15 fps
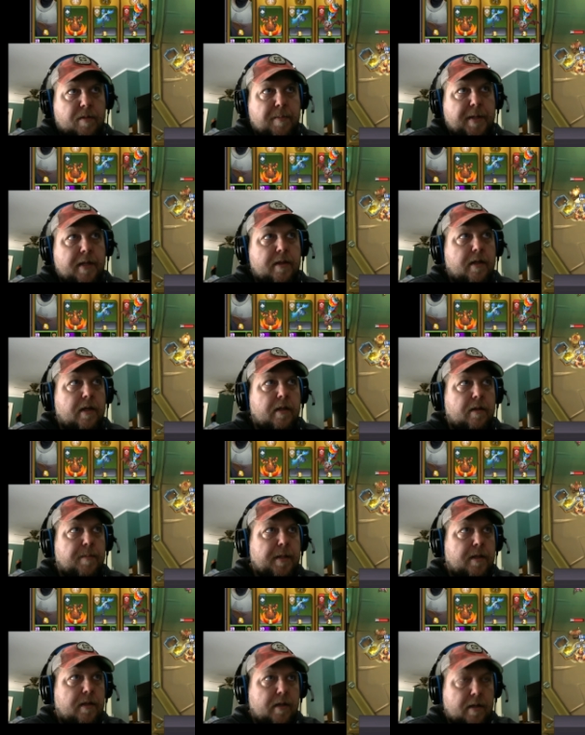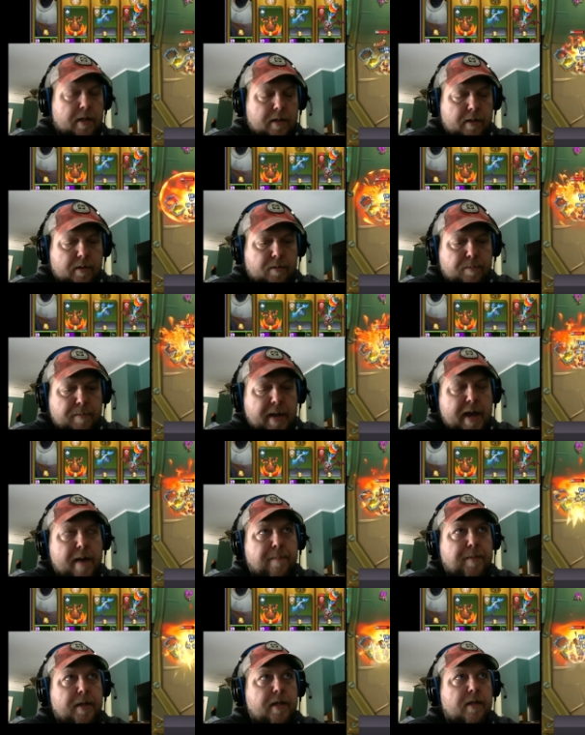thing on this
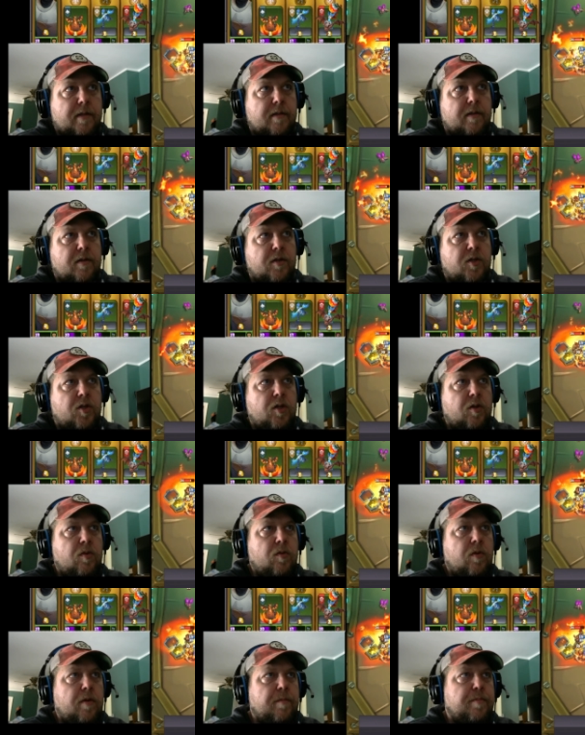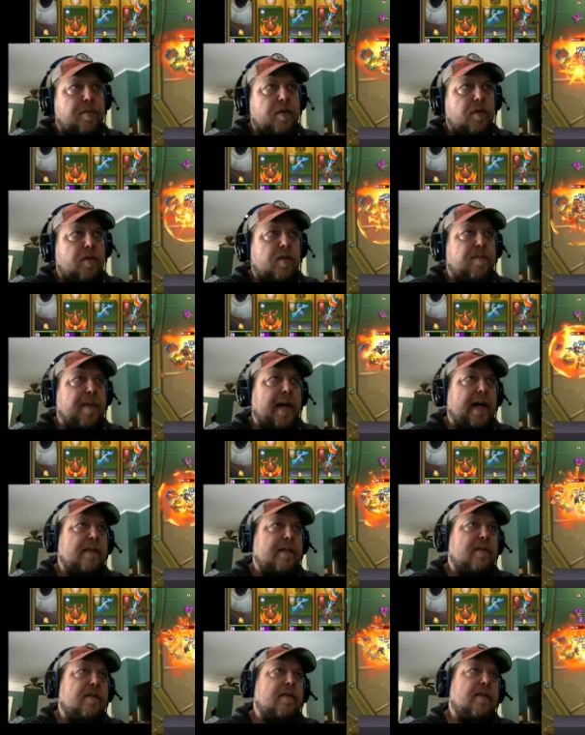map is there's two blue
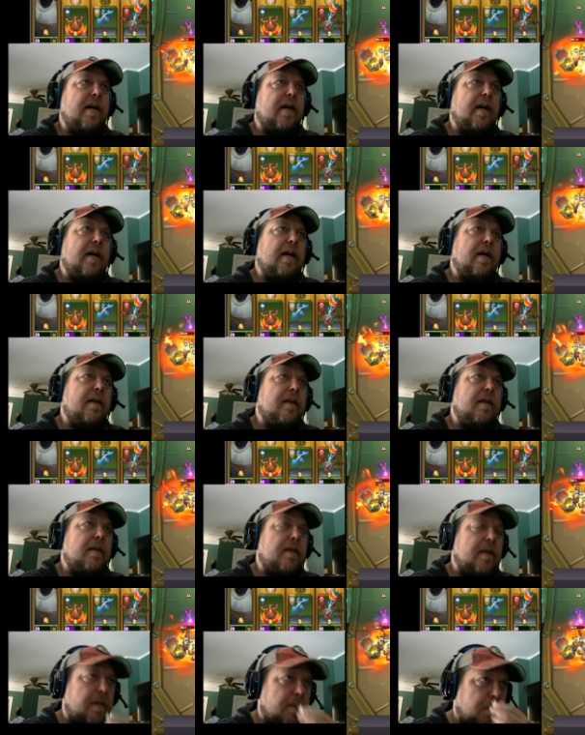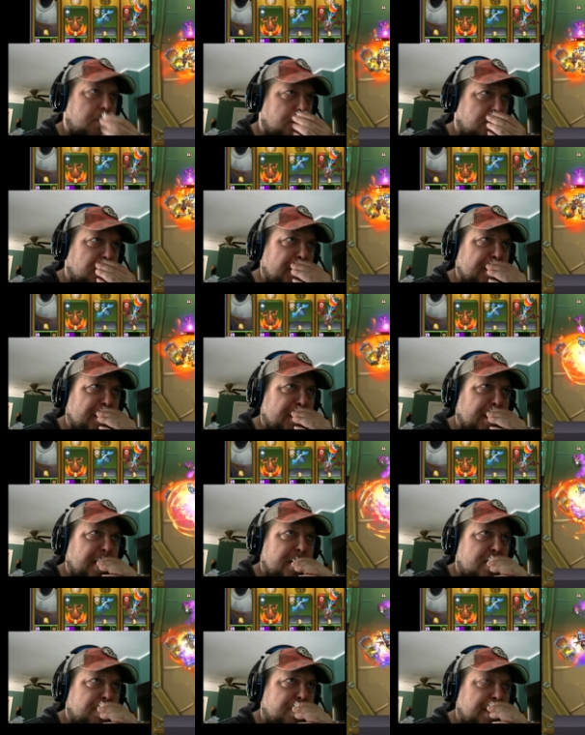spots that
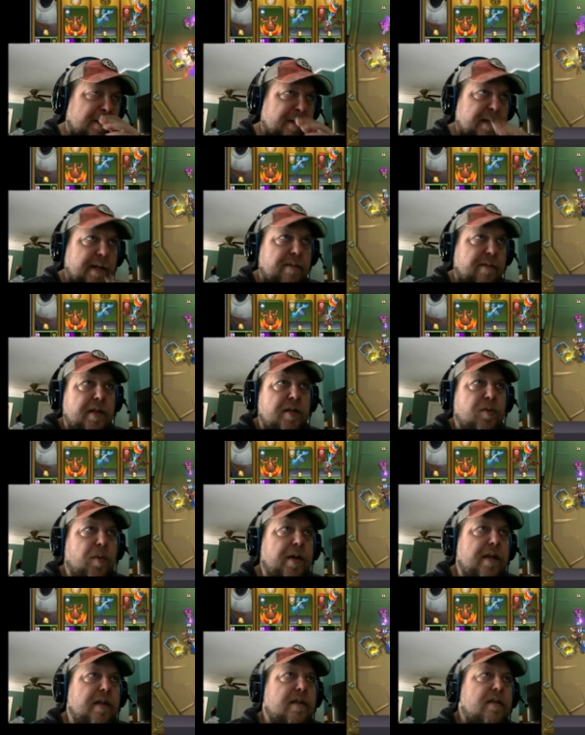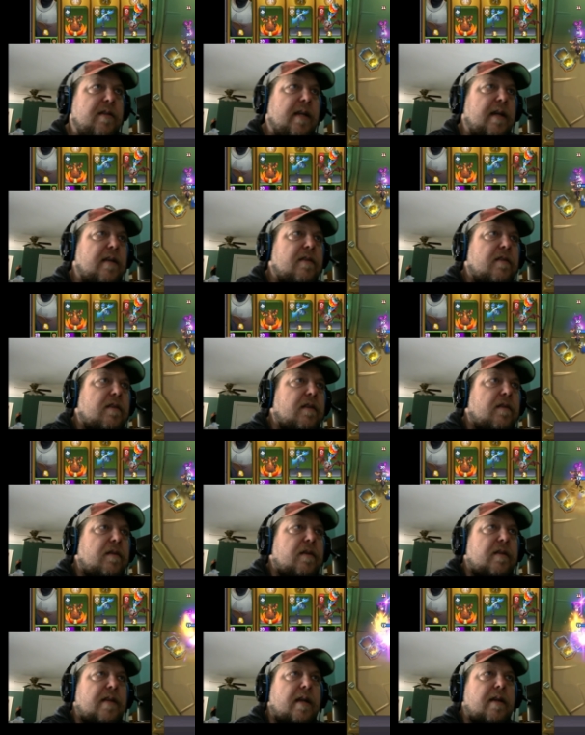recharge basically every 20 seconds to
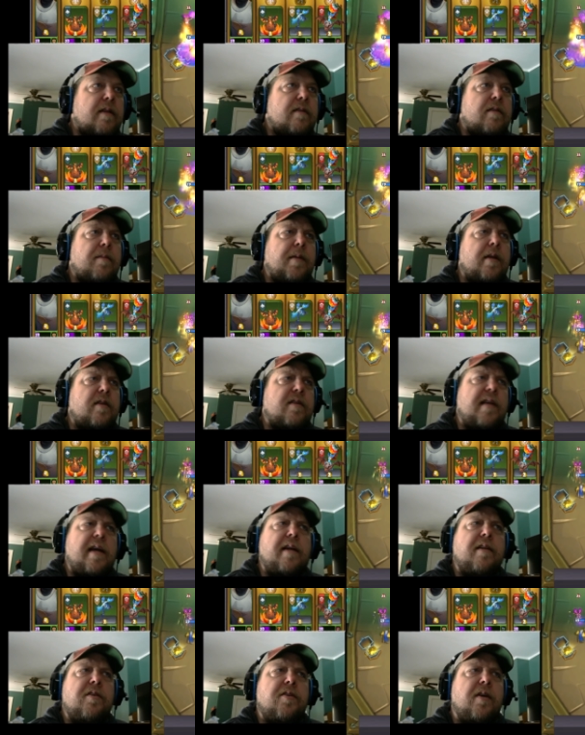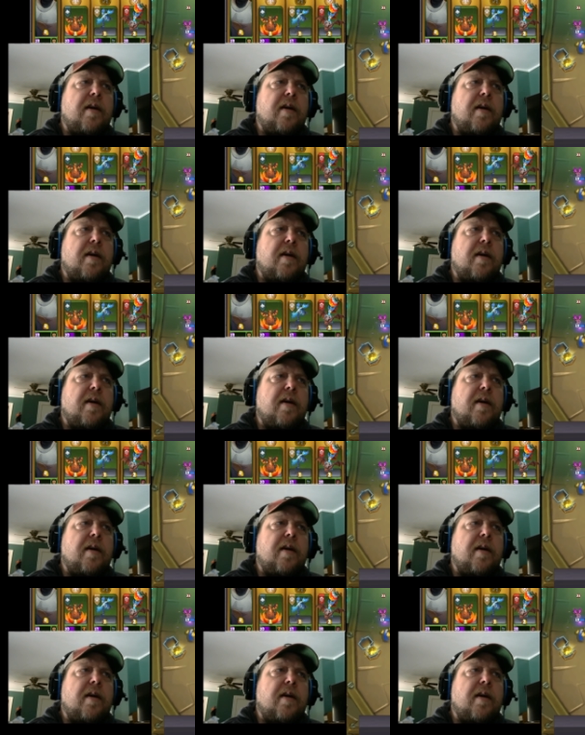30 seconds. I'm not exactly sure how